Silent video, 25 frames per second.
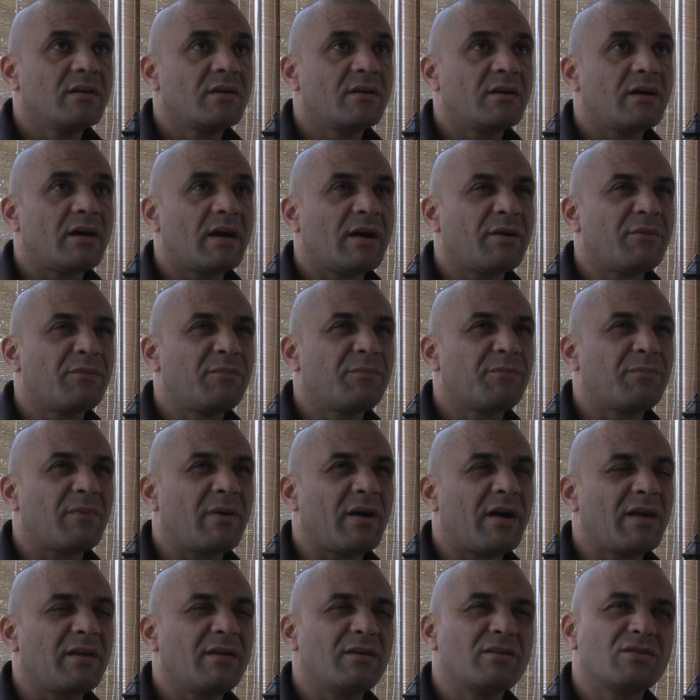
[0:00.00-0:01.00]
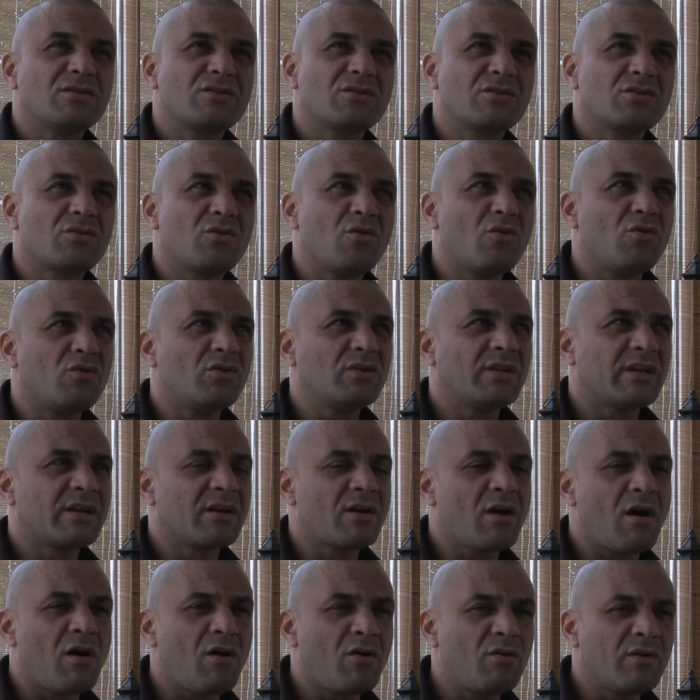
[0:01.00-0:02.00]
I scored a
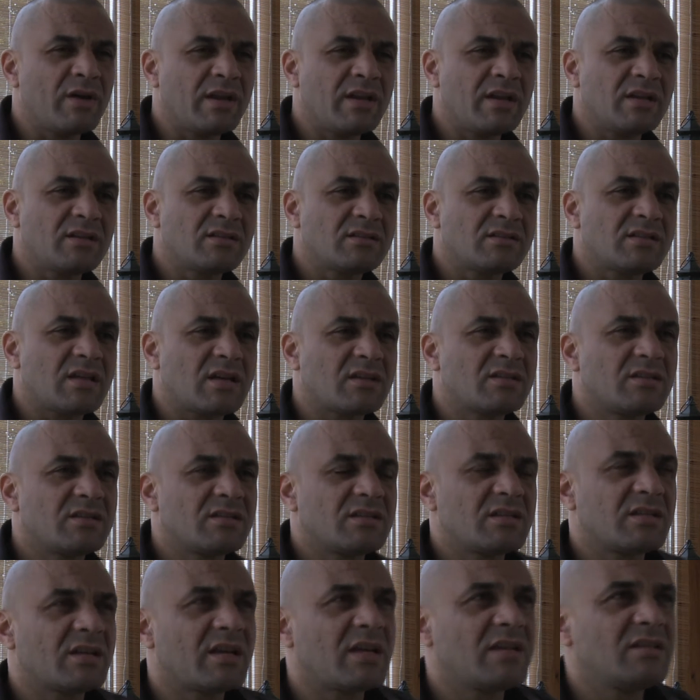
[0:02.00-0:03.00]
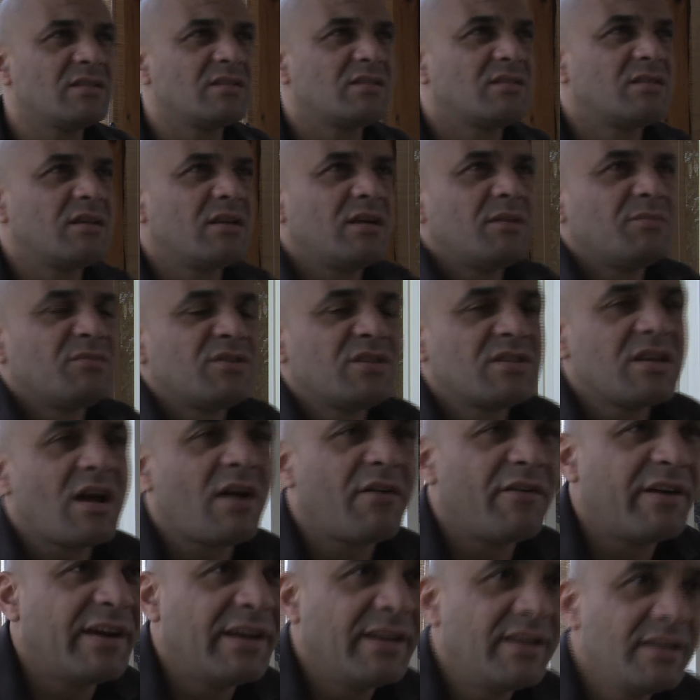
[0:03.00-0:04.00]
goal in Sussex against
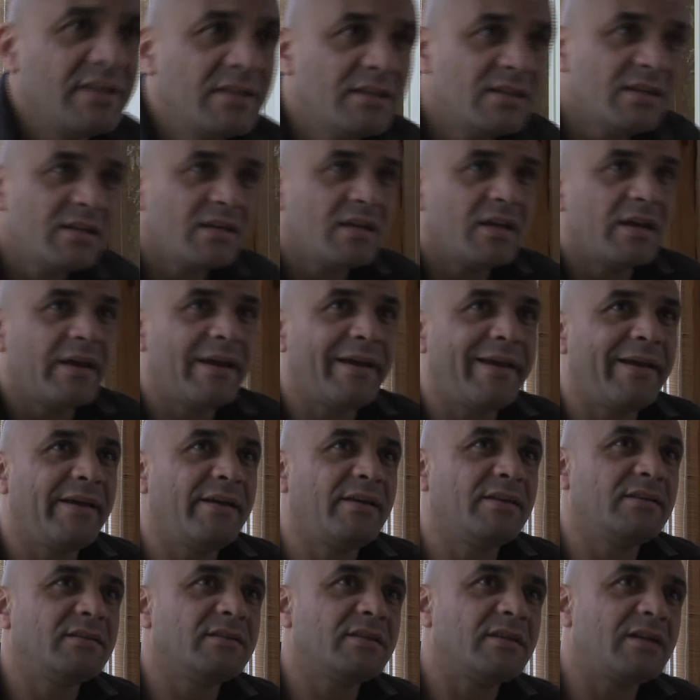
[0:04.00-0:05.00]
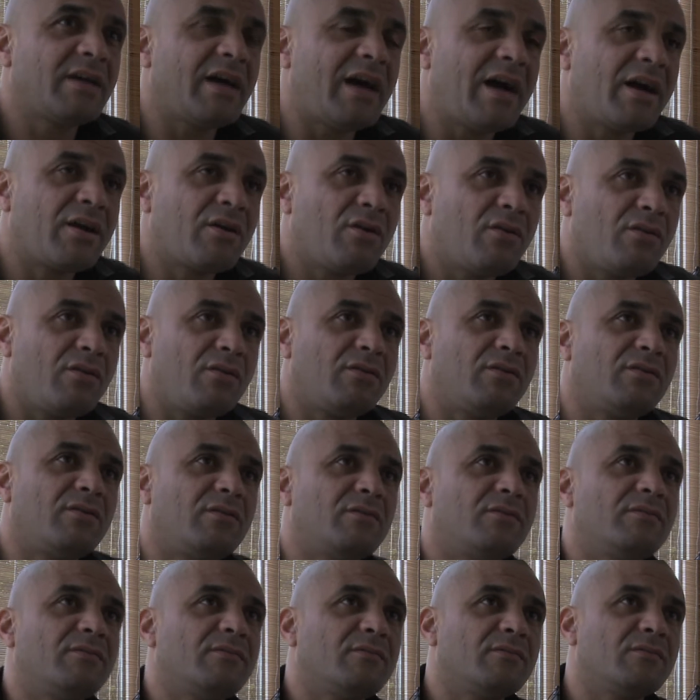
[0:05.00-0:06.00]
Surrey, and I got
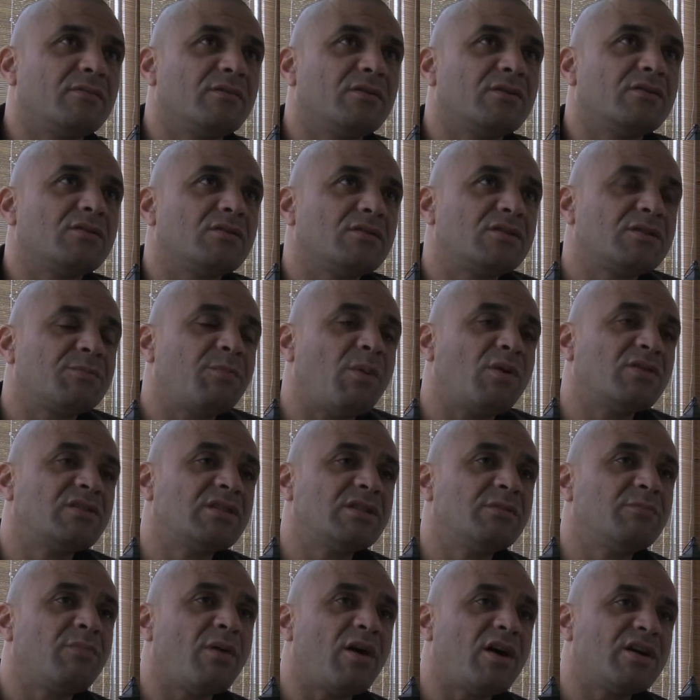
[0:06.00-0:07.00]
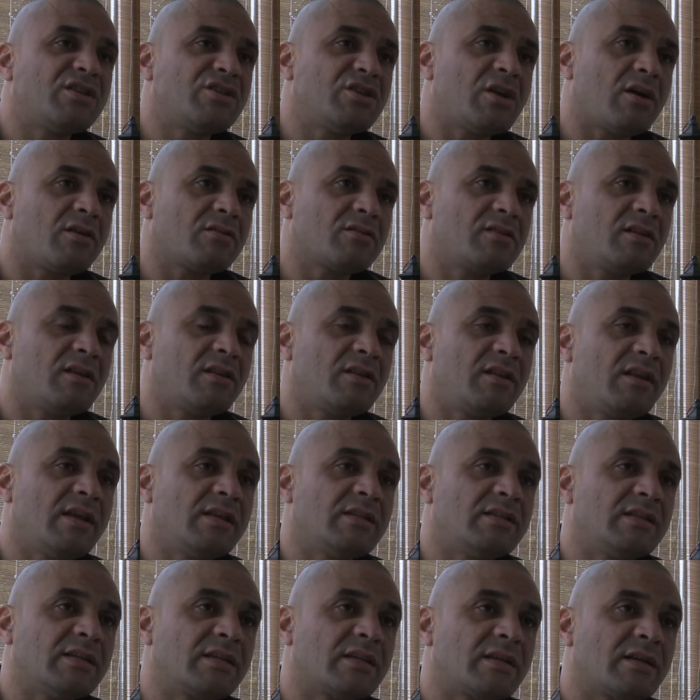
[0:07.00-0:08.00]
spotted by Charlton
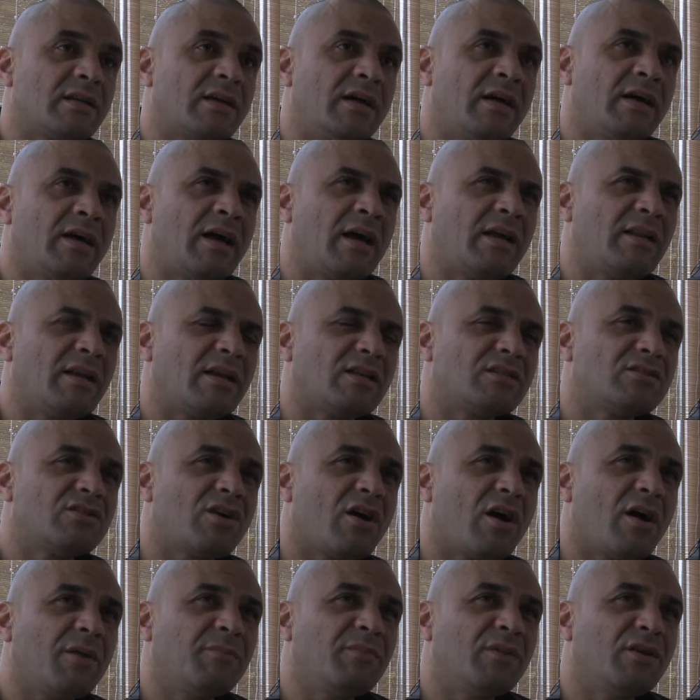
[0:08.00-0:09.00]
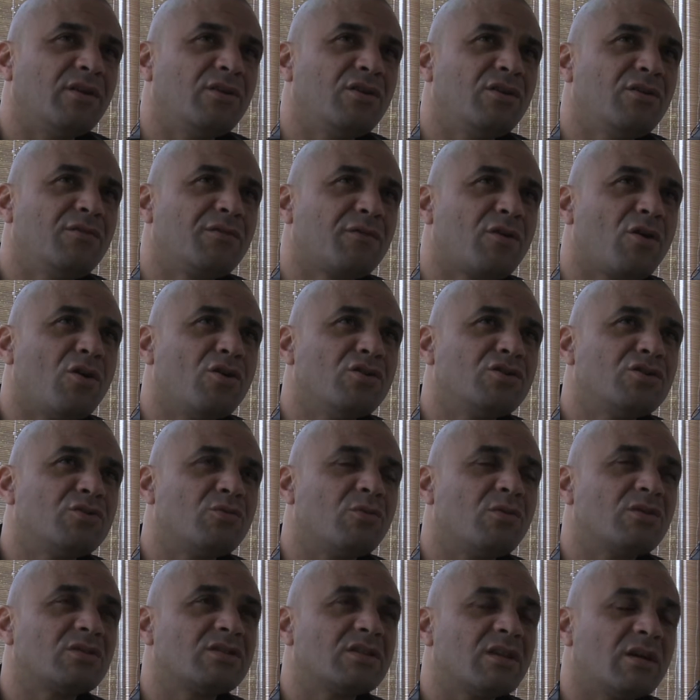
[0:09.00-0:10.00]
Athletics. At that time the youth coach
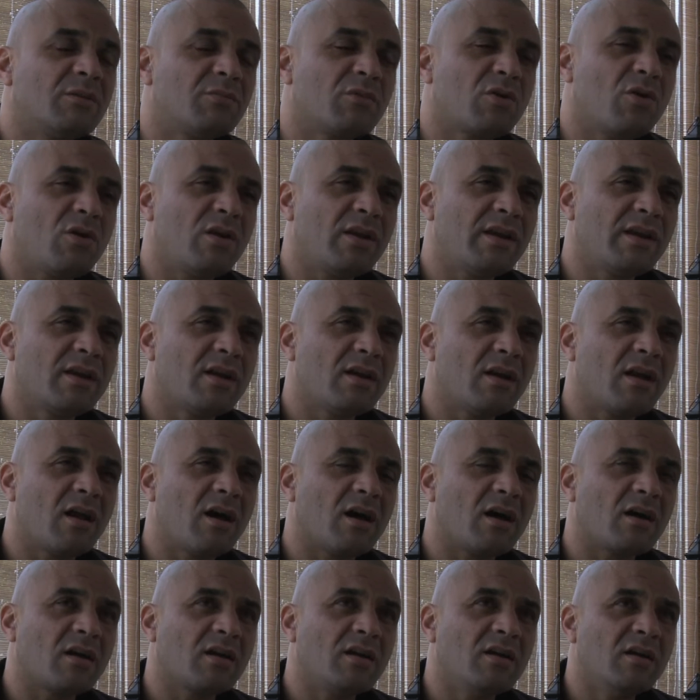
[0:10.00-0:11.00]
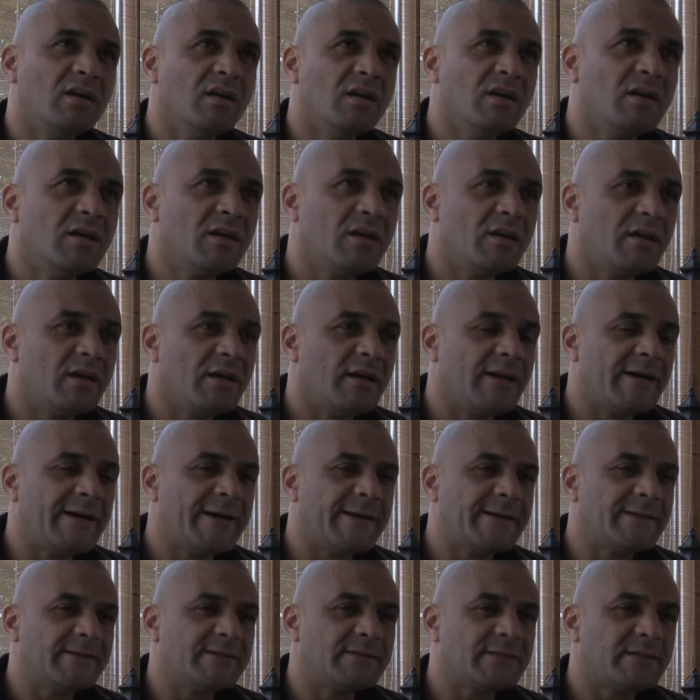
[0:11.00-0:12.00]
was Colin Clark,
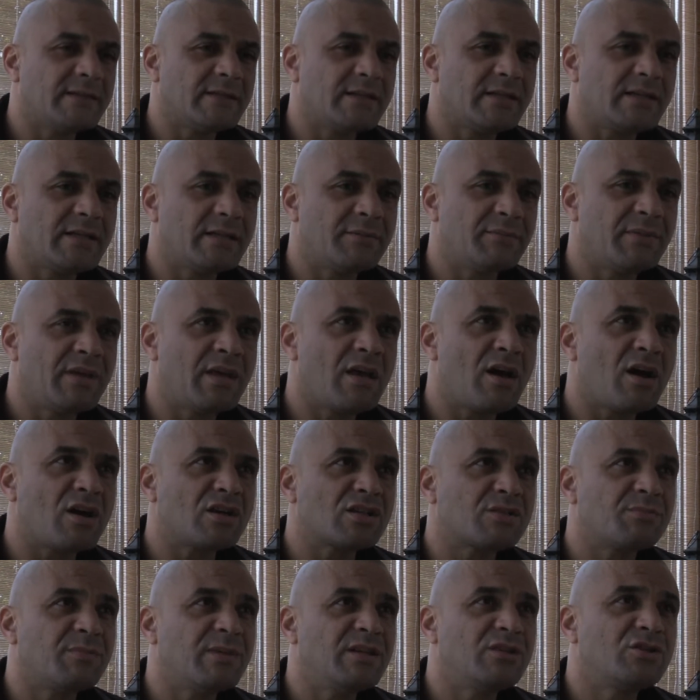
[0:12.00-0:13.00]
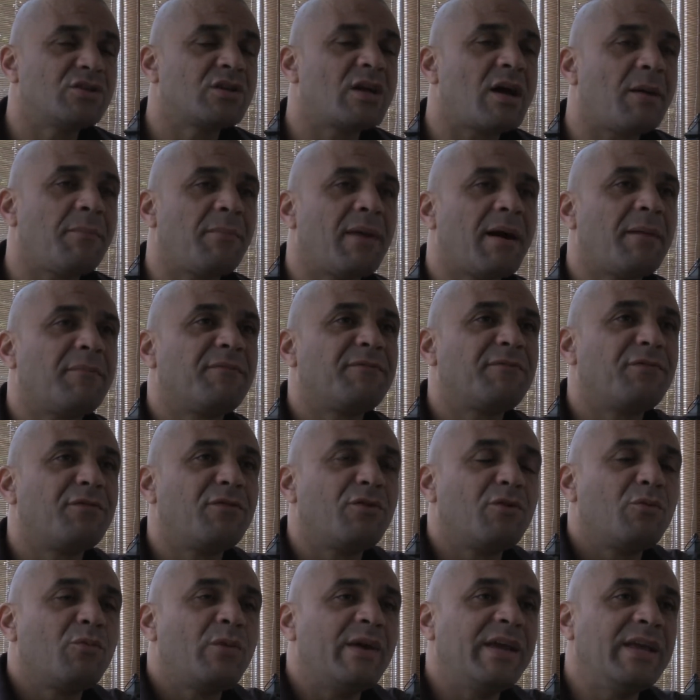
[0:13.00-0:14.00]
and he asked me to come up
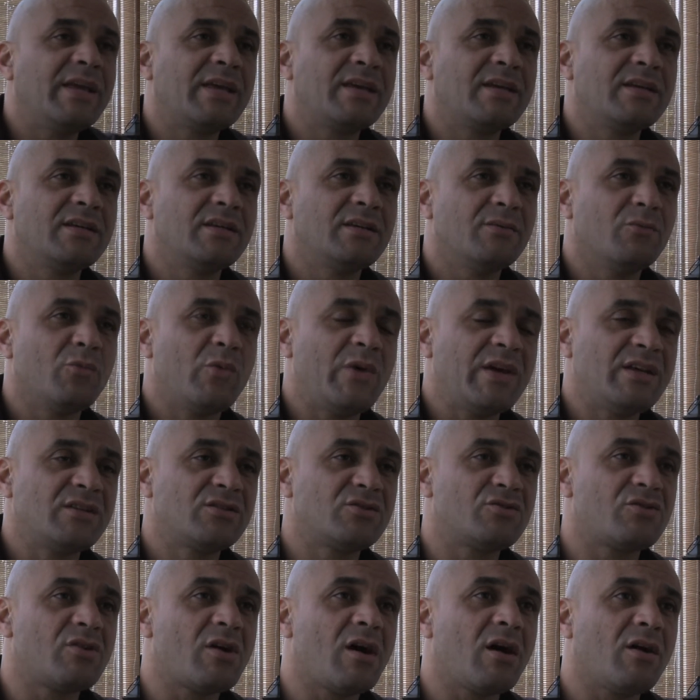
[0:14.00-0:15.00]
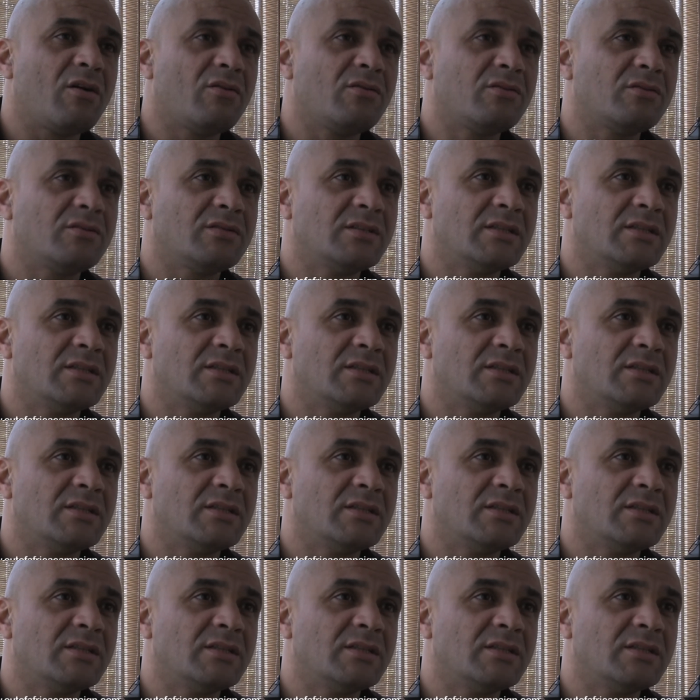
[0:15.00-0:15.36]
for a week's trial